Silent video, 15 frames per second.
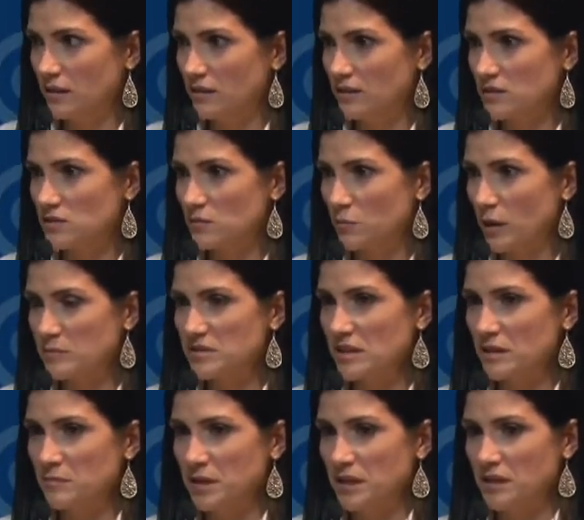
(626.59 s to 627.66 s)
This
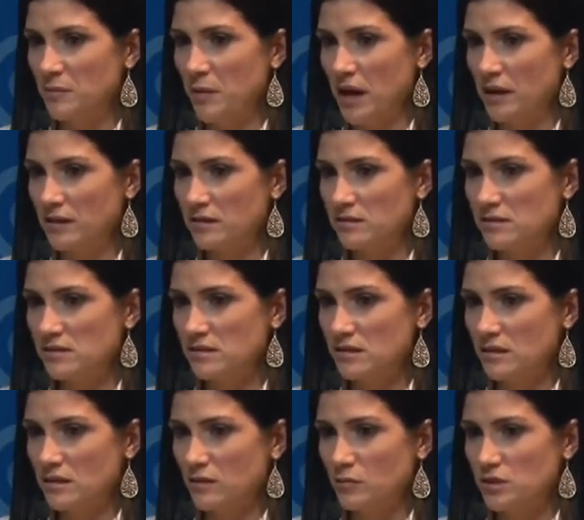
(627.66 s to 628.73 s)
website, Media Matters,
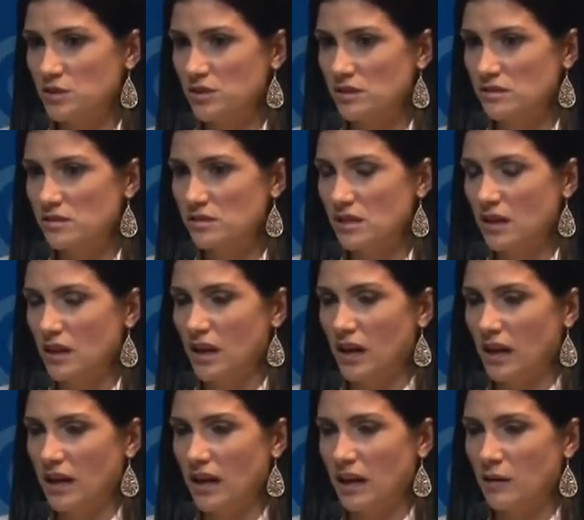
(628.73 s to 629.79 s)
which is,
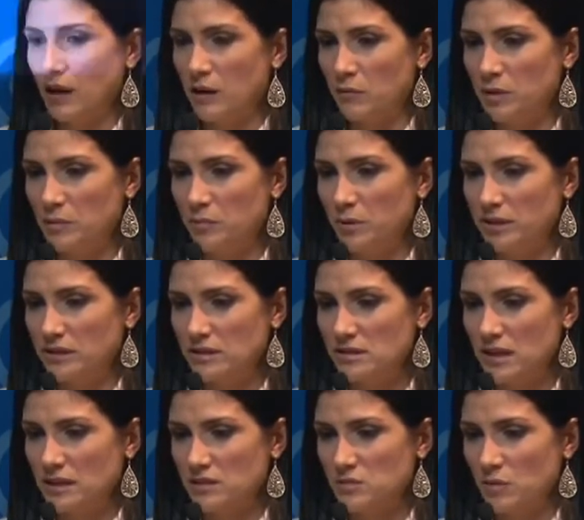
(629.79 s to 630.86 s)
I want to point this
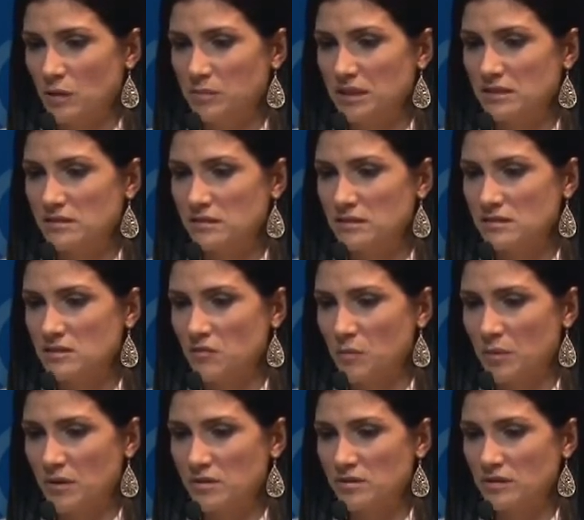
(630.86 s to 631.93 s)
out as well because this is of a
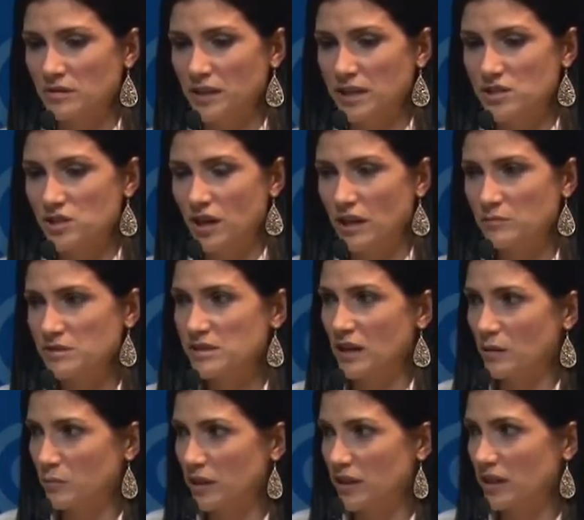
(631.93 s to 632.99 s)
personal nature. I was
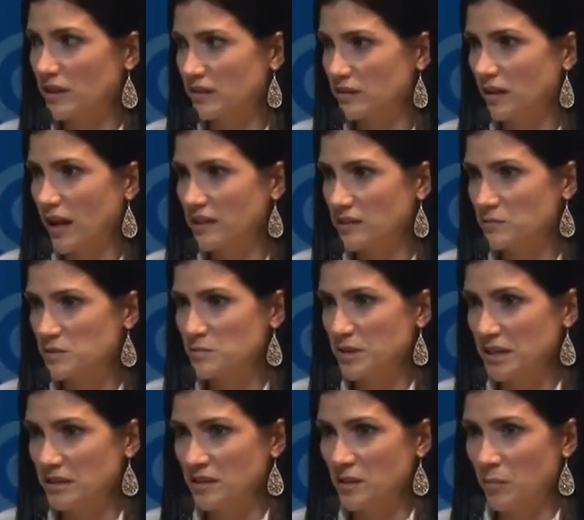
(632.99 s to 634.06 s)
there when Kenneth Gladney was
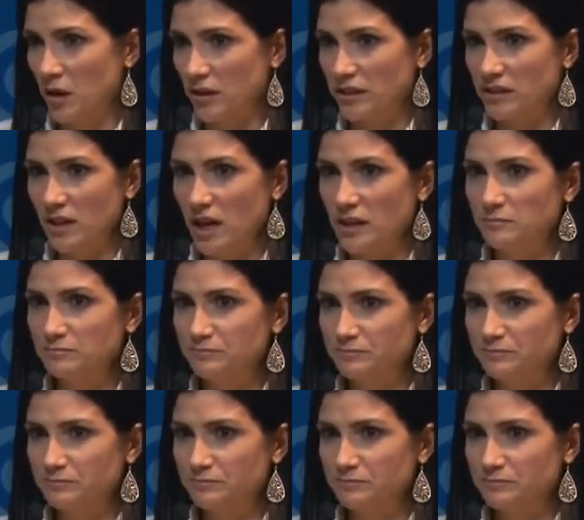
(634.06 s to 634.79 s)
beaten in the parking lot.